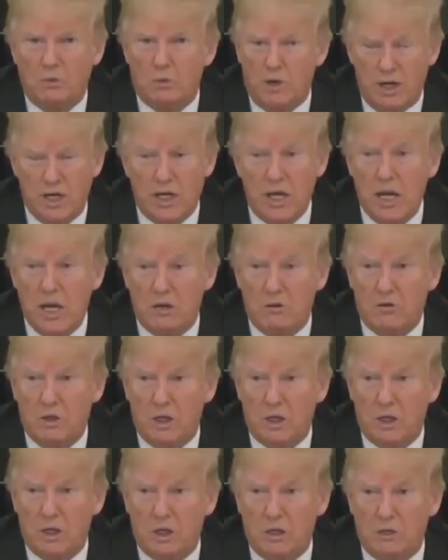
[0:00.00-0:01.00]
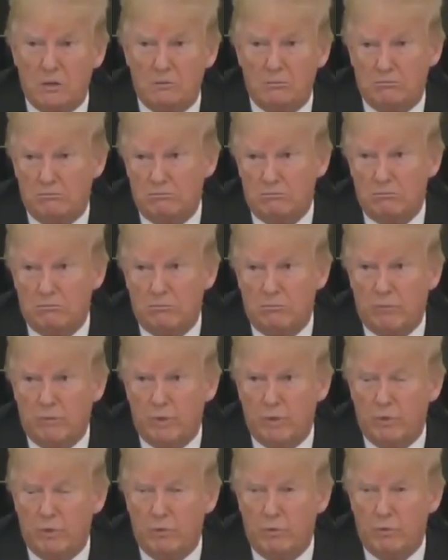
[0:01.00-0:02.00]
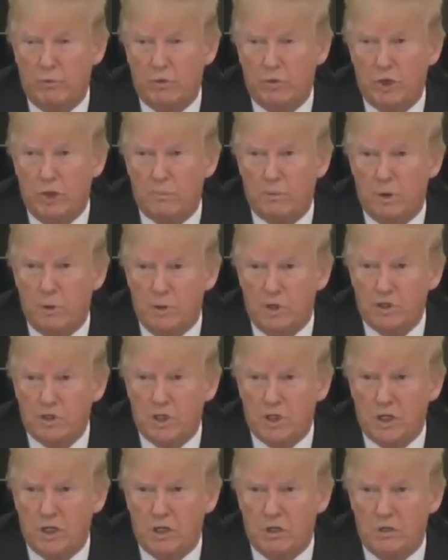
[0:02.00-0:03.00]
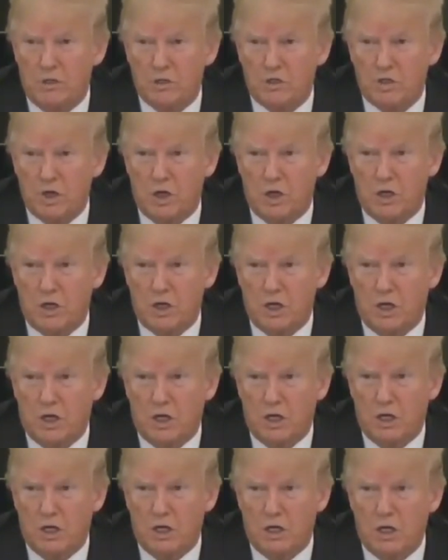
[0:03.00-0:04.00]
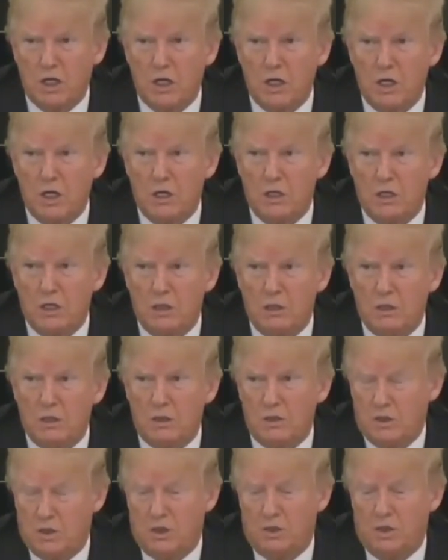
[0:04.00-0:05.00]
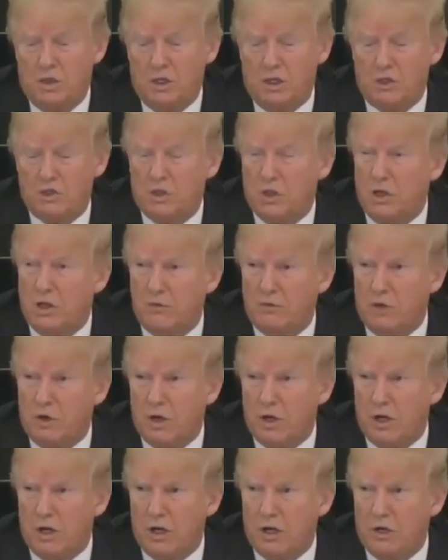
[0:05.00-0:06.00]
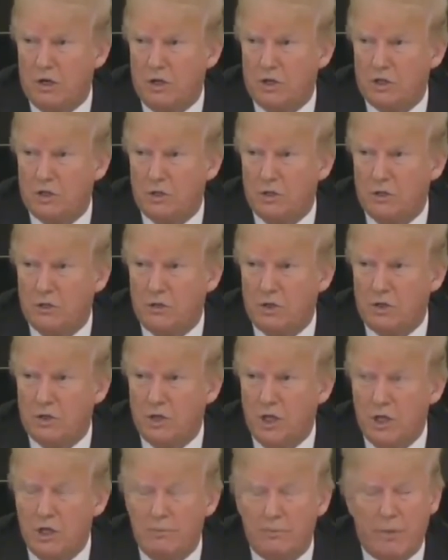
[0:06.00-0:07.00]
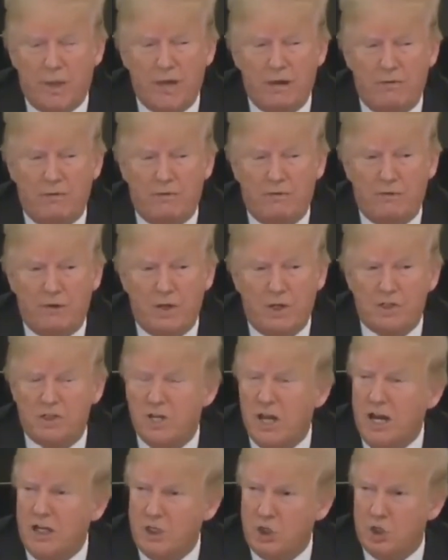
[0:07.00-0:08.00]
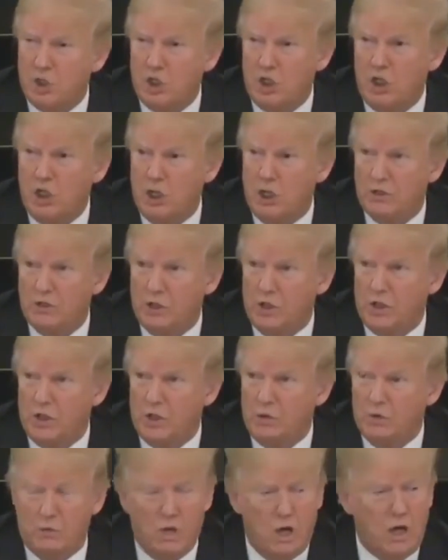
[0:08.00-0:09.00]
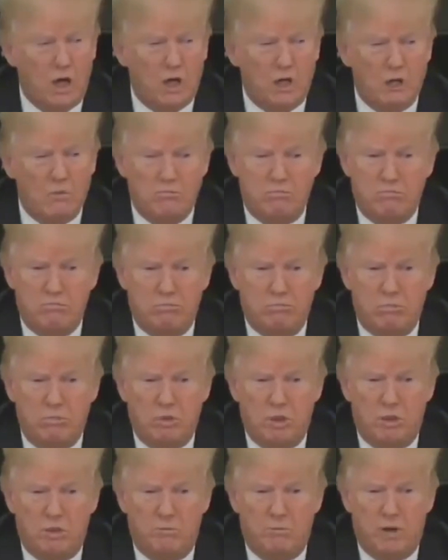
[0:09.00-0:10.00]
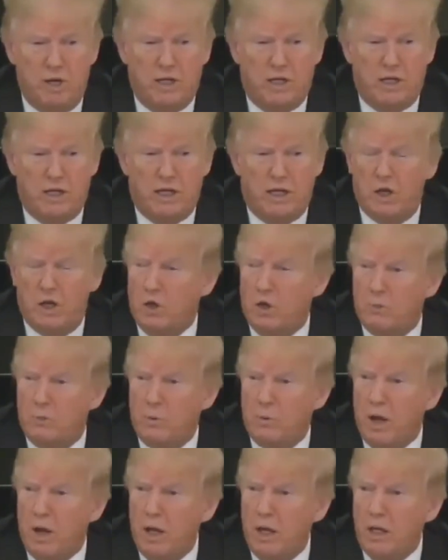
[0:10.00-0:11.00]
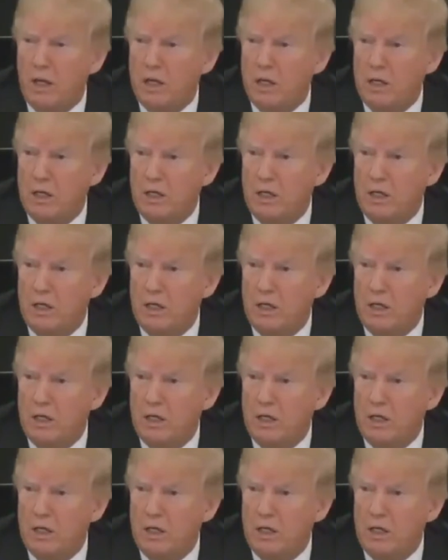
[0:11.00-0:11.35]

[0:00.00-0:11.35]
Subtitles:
Right now, yeah. A couple of weeks ago, I started taking it. Because I think it's good. I've heard a lot of good stories. And if it's not good, I'll tell you right, I'm not going to get hurt by it.